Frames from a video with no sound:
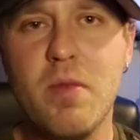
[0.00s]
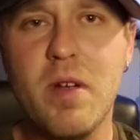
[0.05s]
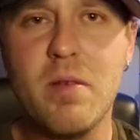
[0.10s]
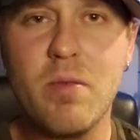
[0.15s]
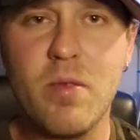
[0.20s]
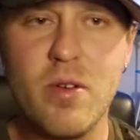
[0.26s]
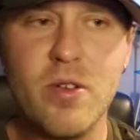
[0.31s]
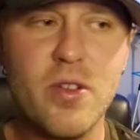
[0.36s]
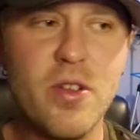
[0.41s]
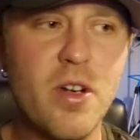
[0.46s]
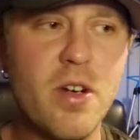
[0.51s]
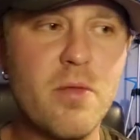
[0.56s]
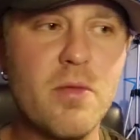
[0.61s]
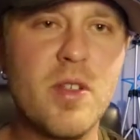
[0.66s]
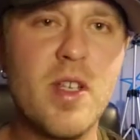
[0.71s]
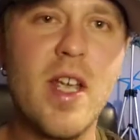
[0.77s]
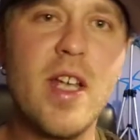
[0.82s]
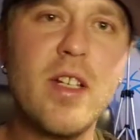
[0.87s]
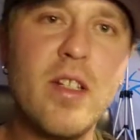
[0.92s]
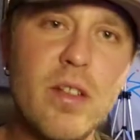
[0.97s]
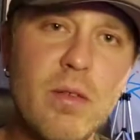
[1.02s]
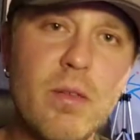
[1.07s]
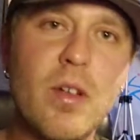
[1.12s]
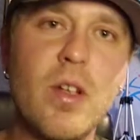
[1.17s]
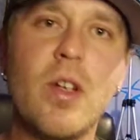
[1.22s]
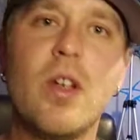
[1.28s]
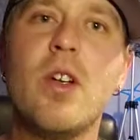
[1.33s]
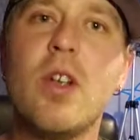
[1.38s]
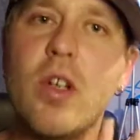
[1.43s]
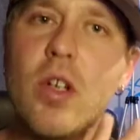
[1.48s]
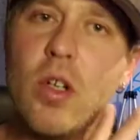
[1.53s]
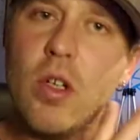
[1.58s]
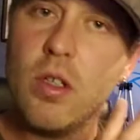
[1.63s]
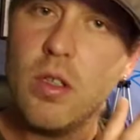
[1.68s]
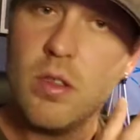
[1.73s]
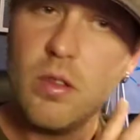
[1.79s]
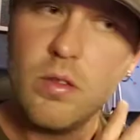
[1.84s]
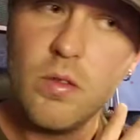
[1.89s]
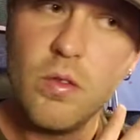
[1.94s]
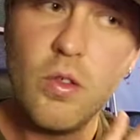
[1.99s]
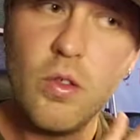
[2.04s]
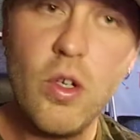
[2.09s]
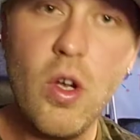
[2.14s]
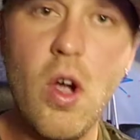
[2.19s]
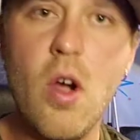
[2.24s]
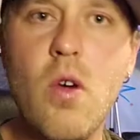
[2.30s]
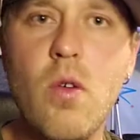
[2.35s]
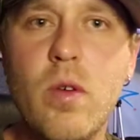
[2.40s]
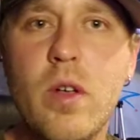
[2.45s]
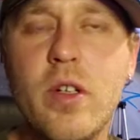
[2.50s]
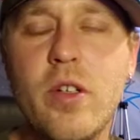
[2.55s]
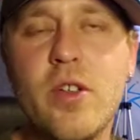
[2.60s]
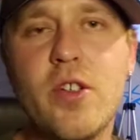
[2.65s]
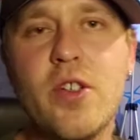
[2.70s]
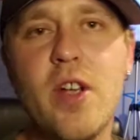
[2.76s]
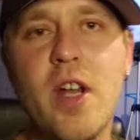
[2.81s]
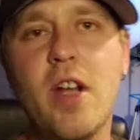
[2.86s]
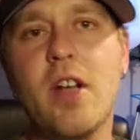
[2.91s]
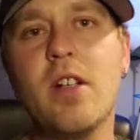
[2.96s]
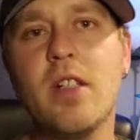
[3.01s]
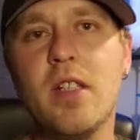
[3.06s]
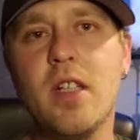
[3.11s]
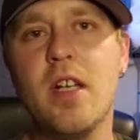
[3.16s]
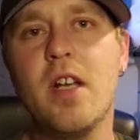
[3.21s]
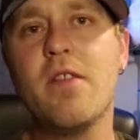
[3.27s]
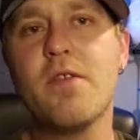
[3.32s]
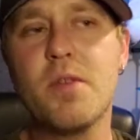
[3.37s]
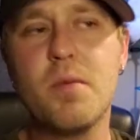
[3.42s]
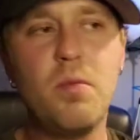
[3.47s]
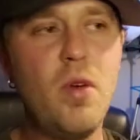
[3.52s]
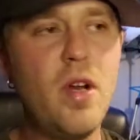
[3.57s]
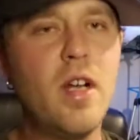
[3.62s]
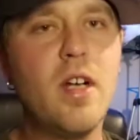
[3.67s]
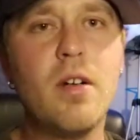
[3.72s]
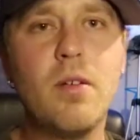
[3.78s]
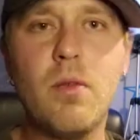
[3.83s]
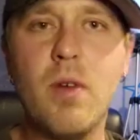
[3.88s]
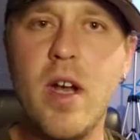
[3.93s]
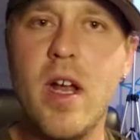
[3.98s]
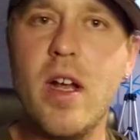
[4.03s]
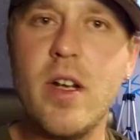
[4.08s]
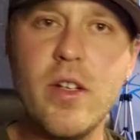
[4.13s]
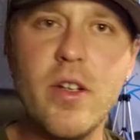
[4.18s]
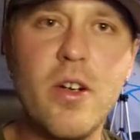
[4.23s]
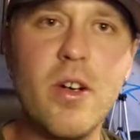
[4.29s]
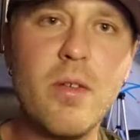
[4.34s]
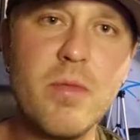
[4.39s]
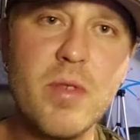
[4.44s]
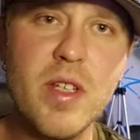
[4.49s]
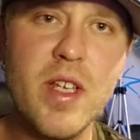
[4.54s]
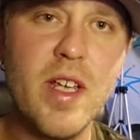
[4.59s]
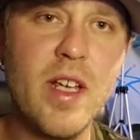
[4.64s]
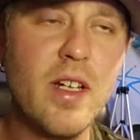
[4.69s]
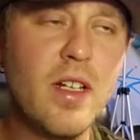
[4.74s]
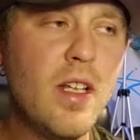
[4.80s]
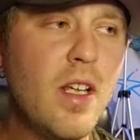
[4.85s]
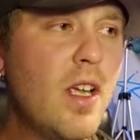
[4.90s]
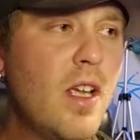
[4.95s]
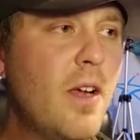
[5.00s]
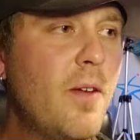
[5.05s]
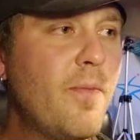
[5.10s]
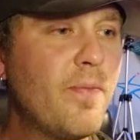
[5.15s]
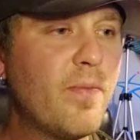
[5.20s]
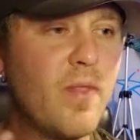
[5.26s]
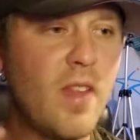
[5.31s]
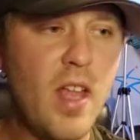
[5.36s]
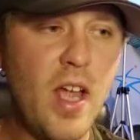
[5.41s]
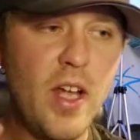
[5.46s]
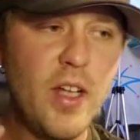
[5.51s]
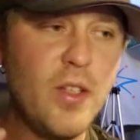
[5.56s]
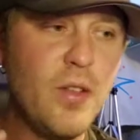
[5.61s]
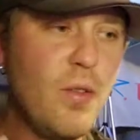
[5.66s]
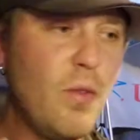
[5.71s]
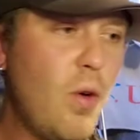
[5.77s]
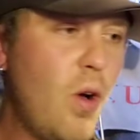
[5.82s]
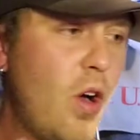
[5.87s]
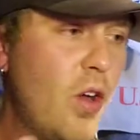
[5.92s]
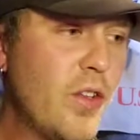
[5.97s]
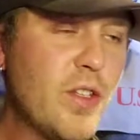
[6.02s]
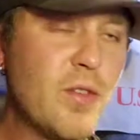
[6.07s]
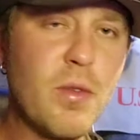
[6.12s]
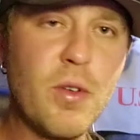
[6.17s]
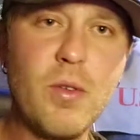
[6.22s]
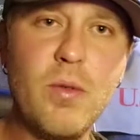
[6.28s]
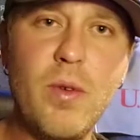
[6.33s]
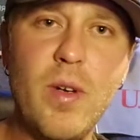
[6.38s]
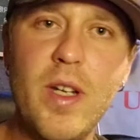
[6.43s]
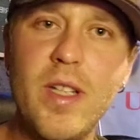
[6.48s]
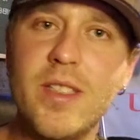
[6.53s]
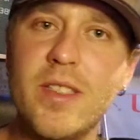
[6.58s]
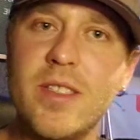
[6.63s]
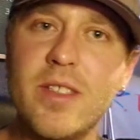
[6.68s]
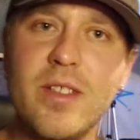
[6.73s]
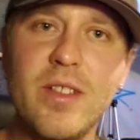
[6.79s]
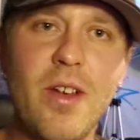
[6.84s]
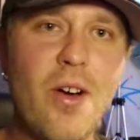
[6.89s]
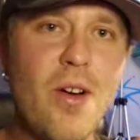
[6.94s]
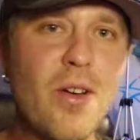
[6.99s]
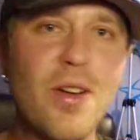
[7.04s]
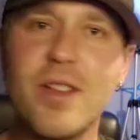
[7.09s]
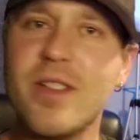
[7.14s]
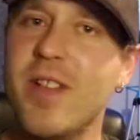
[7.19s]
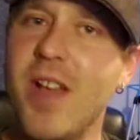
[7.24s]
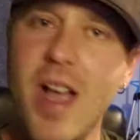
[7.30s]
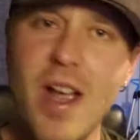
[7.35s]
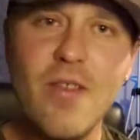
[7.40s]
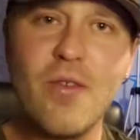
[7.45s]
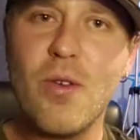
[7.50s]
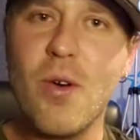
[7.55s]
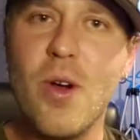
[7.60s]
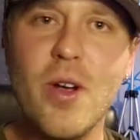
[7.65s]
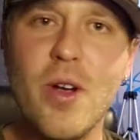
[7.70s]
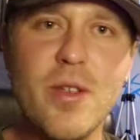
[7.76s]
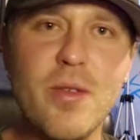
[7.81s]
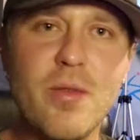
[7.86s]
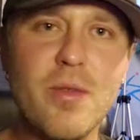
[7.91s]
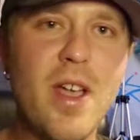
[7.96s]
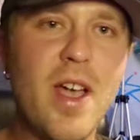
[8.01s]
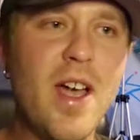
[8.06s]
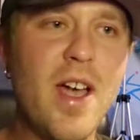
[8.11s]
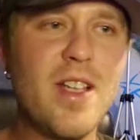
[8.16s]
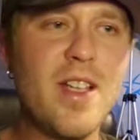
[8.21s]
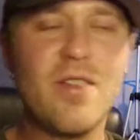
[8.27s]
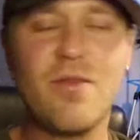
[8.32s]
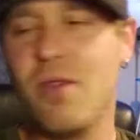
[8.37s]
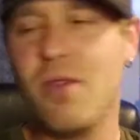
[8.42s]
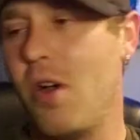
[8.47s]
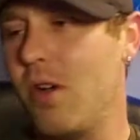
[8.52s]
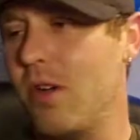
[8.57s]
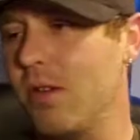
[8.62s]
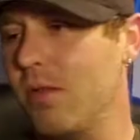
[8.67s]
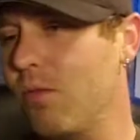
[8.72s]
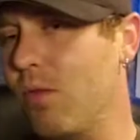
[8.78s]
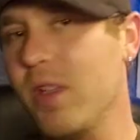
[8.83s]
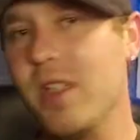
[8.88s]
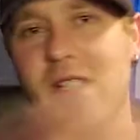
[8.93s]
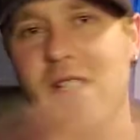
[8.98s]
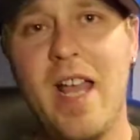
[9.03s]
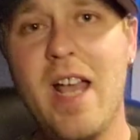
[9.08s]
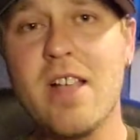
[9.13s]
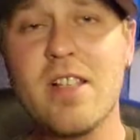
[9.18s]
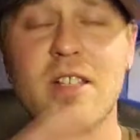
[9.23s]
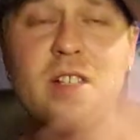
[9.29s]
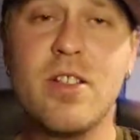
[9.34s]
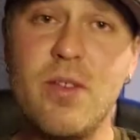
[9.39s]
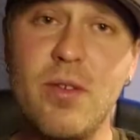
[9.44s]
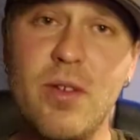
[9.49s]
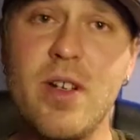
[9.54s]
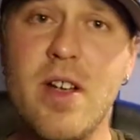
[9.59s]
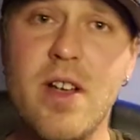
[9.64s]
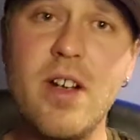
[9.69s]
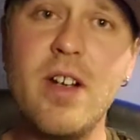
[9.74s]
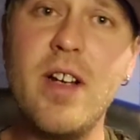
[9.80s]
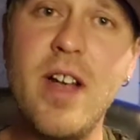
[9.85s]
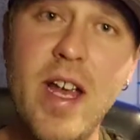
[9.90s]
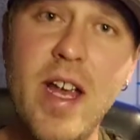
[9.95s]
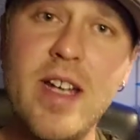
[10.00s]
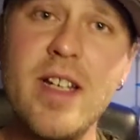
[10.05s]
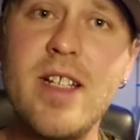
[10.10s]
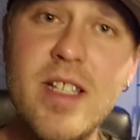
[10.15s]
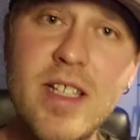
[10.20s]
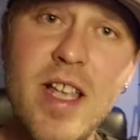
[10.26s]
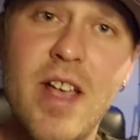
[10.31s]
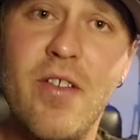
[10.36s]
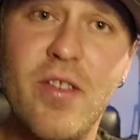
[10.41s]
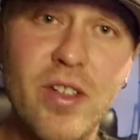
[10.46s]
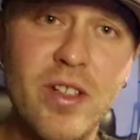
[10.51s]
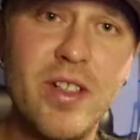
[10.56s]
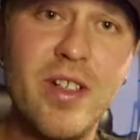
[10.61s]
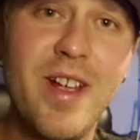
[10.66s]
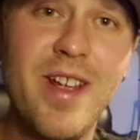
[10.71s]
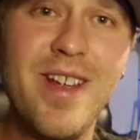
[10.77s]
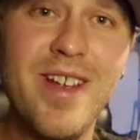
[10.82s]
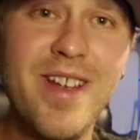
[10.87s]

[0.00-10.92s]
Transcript: members, you know what I'm saying, to go and share the love, spread it around, you know what I'm saying? I do all these requests all the time for all you guys, for all 1,387. you